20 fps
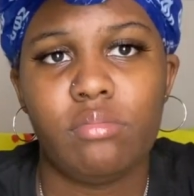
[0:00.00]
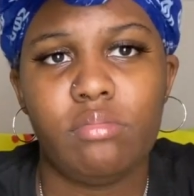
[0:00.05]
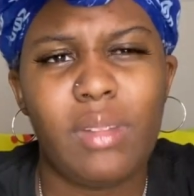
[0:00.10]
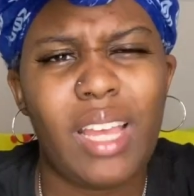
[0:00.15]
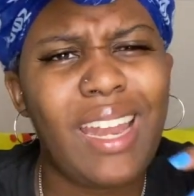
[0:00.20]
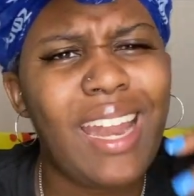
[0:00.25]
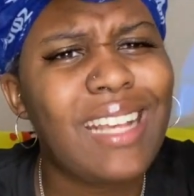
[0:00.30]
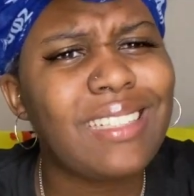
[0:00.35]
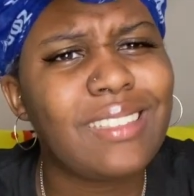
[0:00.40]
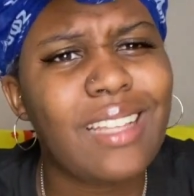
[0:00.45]

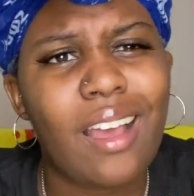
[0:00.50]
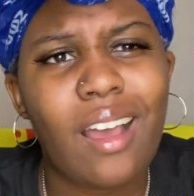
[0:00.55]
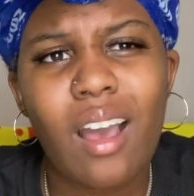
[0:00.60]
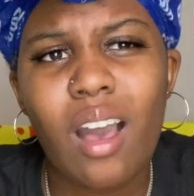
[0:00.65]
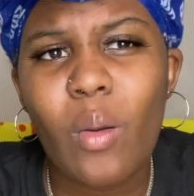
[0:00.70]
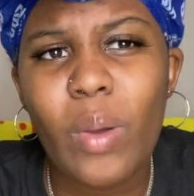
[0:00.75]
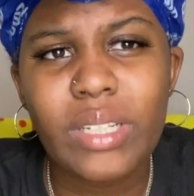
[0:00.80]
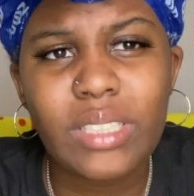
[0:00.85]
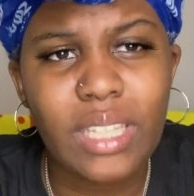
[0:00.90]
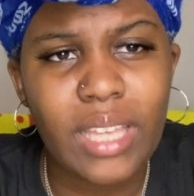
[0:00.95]
And that's not
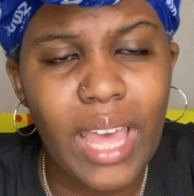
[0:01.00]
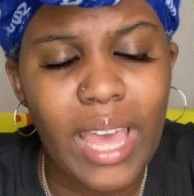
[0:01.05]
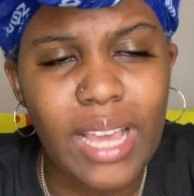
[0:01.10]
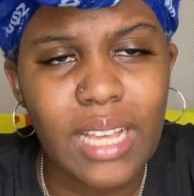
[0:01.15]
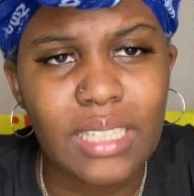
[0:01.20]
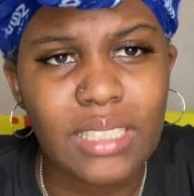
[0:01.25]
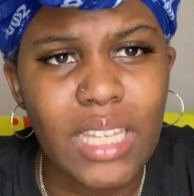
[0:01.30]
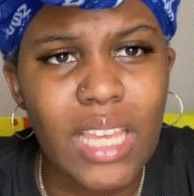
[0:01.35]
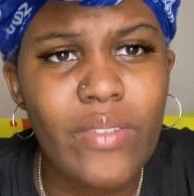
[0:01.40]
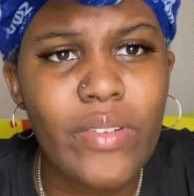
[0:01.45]
always the
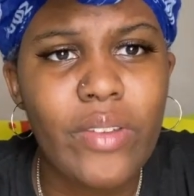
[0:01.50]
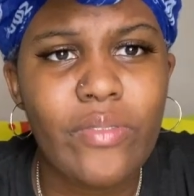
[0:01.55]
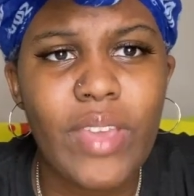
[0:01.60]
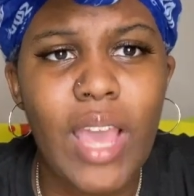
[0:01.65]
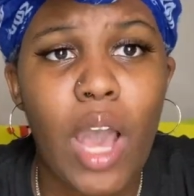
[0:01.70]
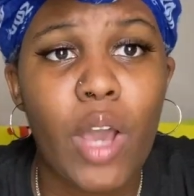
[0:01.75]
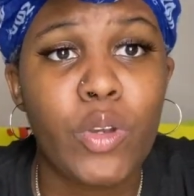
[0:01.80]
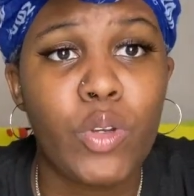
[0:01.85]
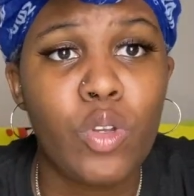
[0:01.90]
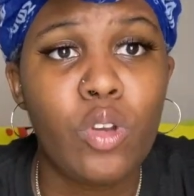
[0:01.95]
case. Even if
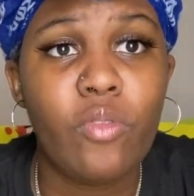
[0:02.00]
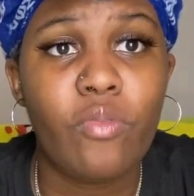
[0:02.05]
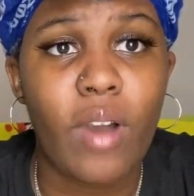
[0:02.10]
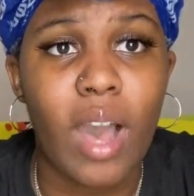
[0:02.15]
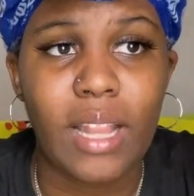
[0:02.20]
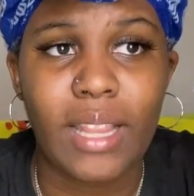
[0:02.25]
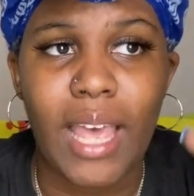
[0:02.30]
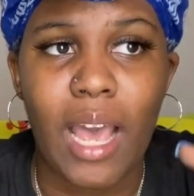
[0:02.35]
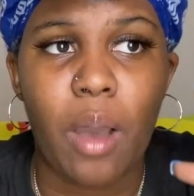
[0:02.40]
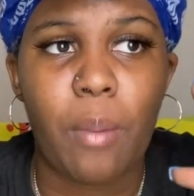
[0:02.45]
y'all do
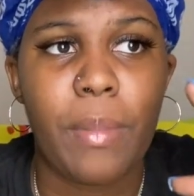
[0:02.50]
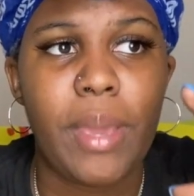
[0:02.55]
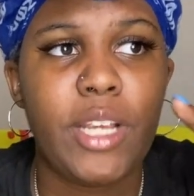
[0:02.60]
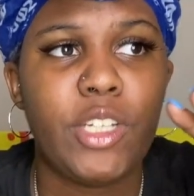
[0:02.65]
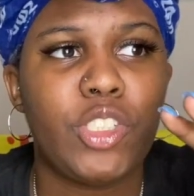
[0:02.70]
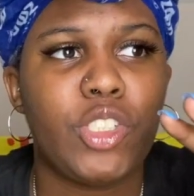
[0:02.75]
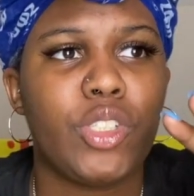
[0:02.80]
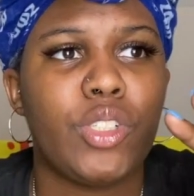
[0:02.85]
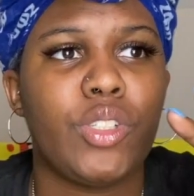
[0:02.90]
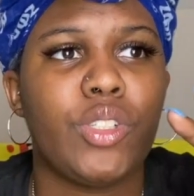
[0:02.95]
fall out, make
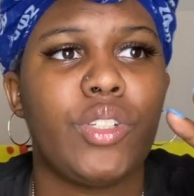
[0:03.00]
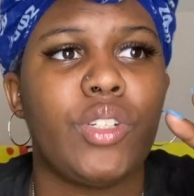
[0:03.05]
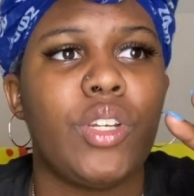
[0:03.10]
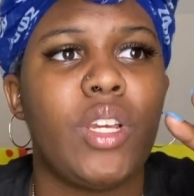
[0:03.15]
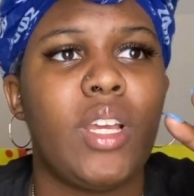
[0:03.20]
sure,